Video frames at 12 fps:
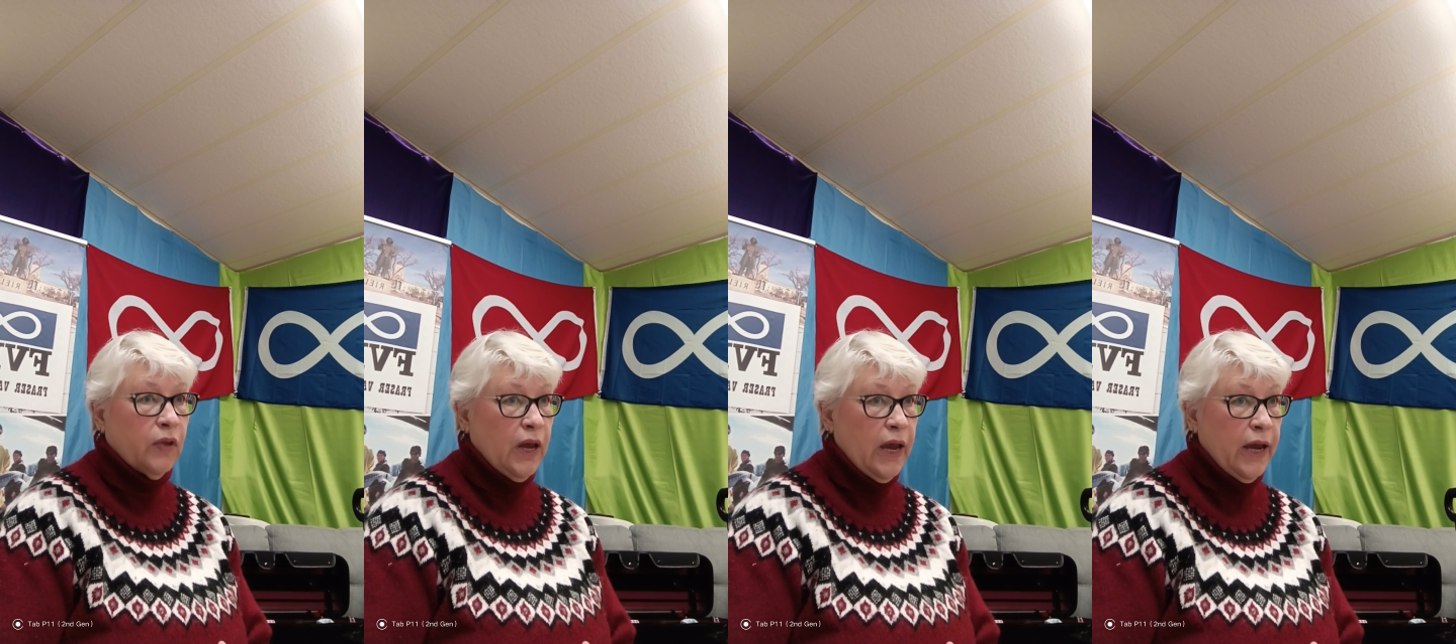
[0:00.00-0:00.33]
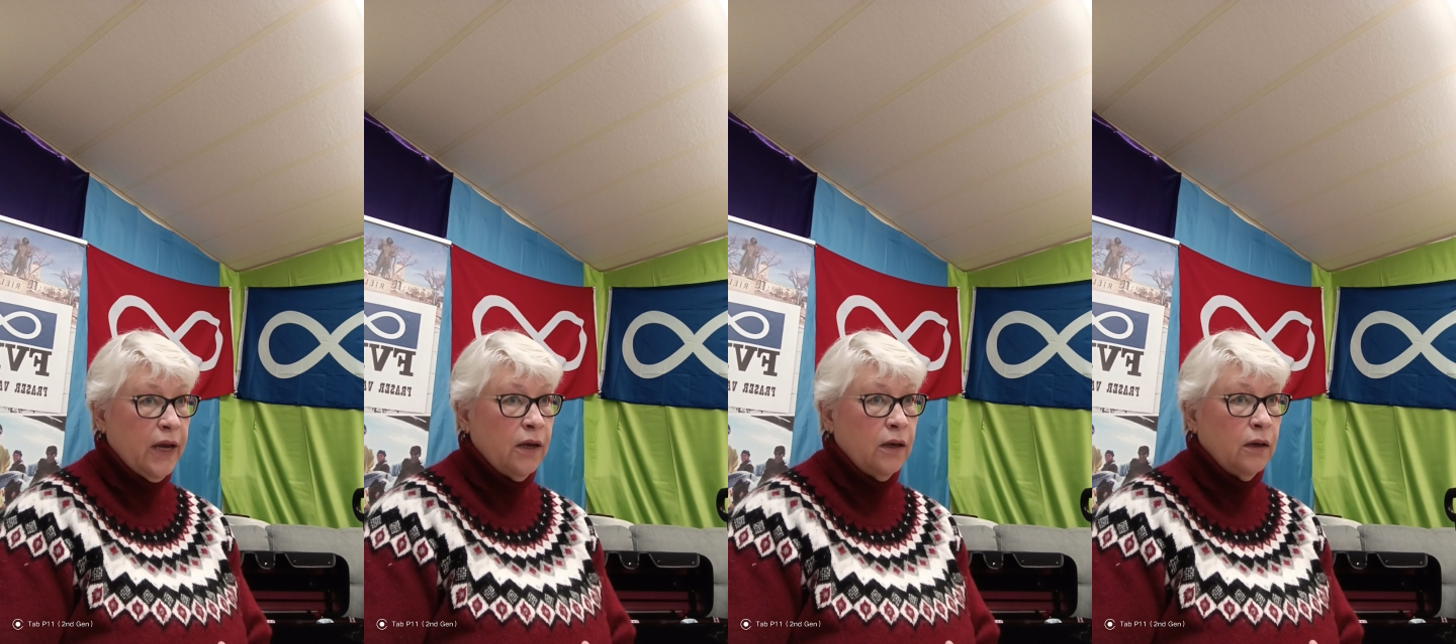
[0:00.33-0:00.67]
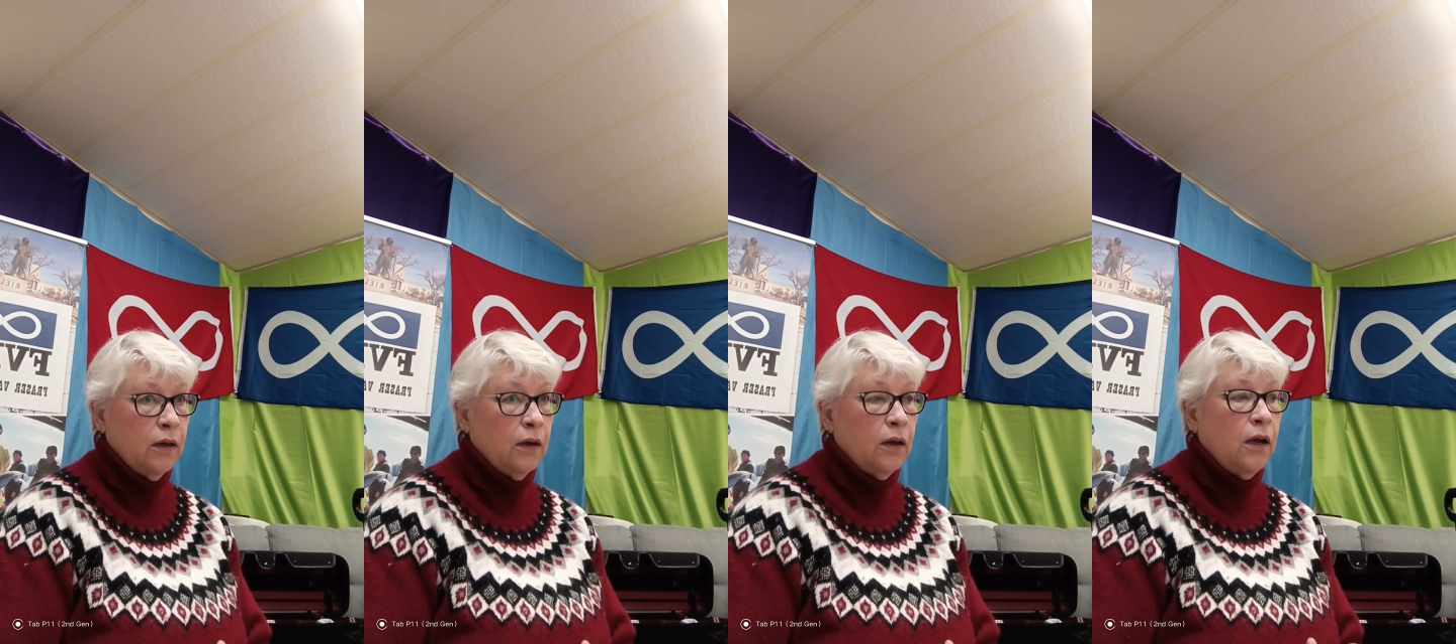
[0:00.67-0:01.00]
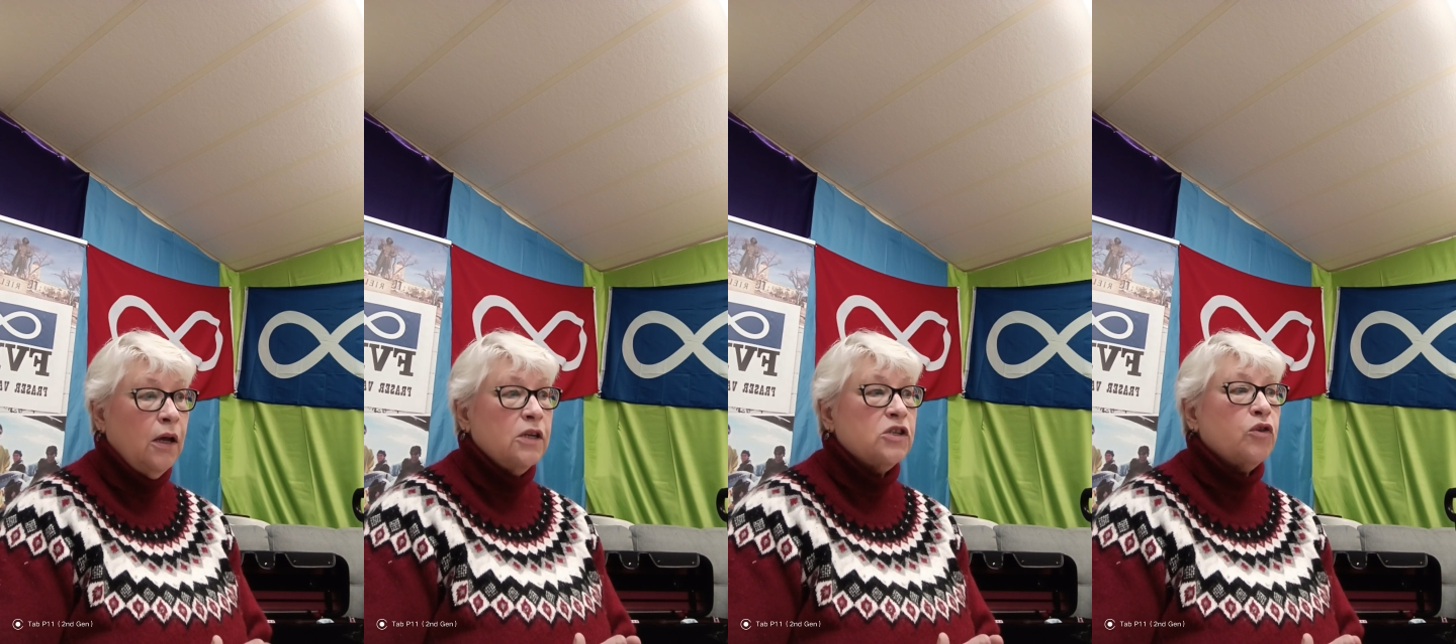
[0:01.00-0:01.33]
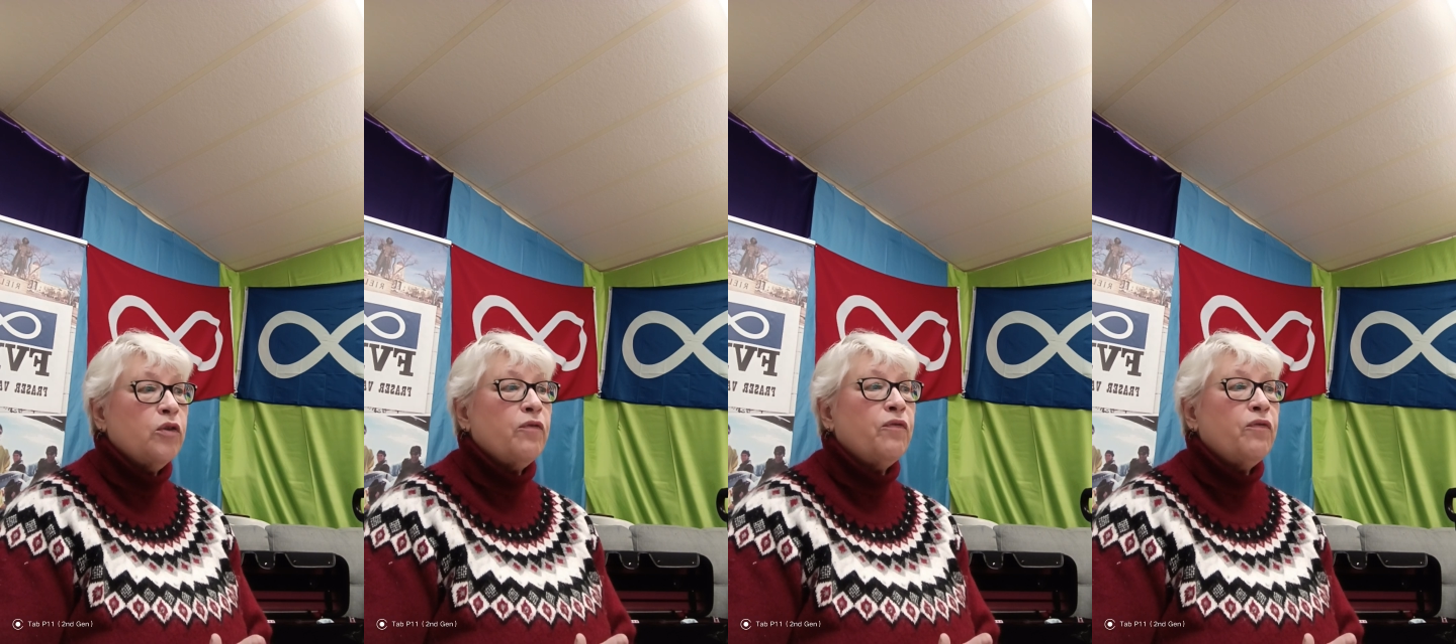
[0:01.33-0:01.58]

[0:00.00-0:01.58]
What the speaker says: okay? So the